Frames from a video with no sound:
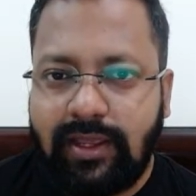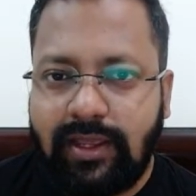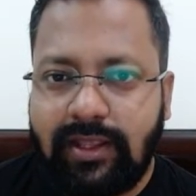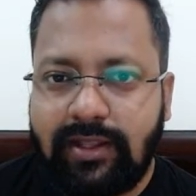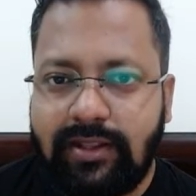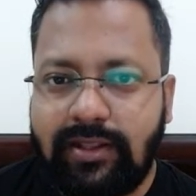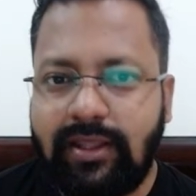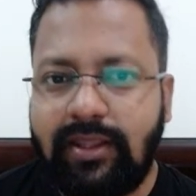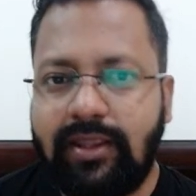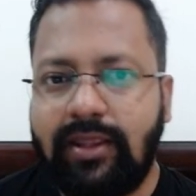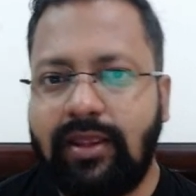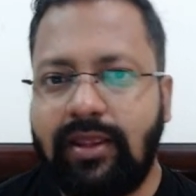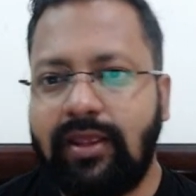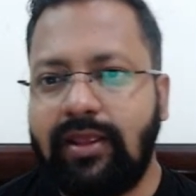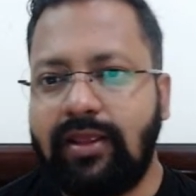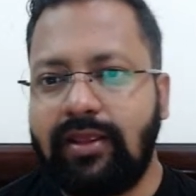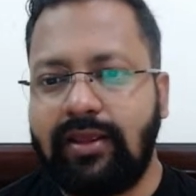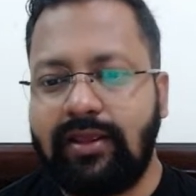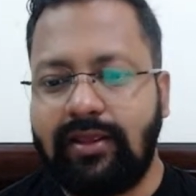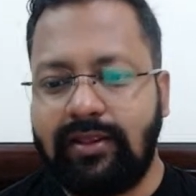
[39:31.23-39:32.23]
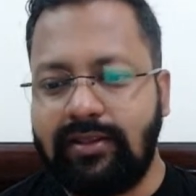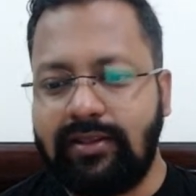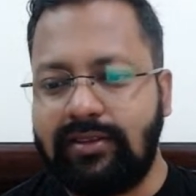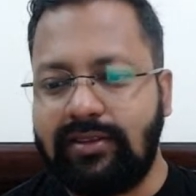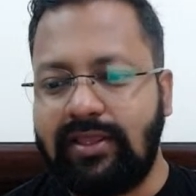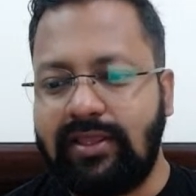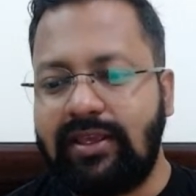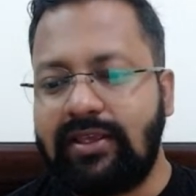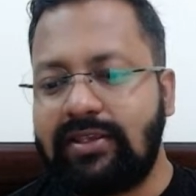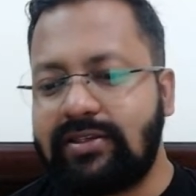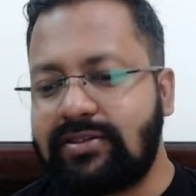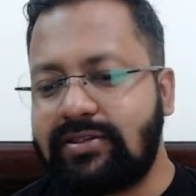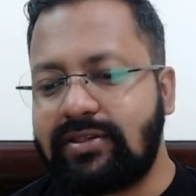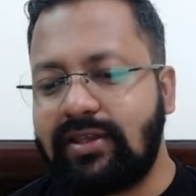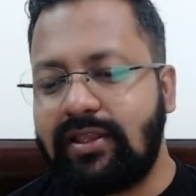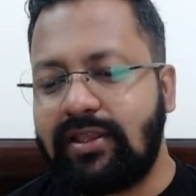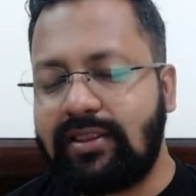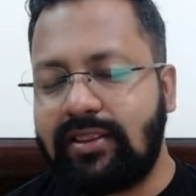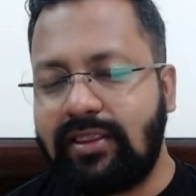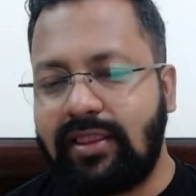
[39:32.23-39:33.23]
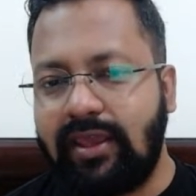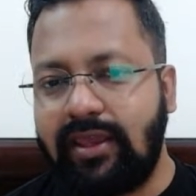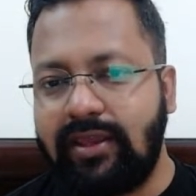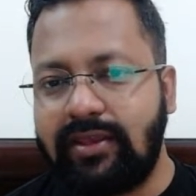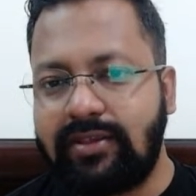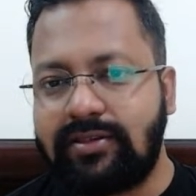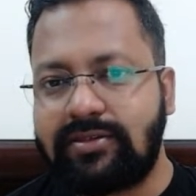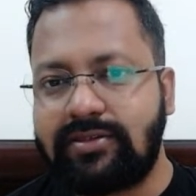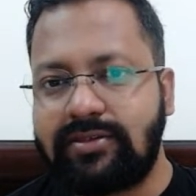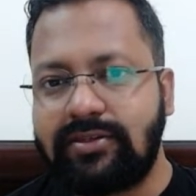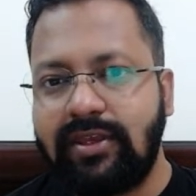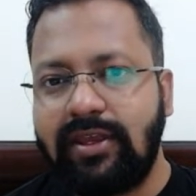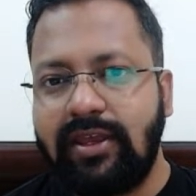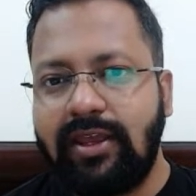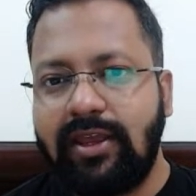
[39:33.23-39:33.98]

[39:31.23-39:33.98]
These things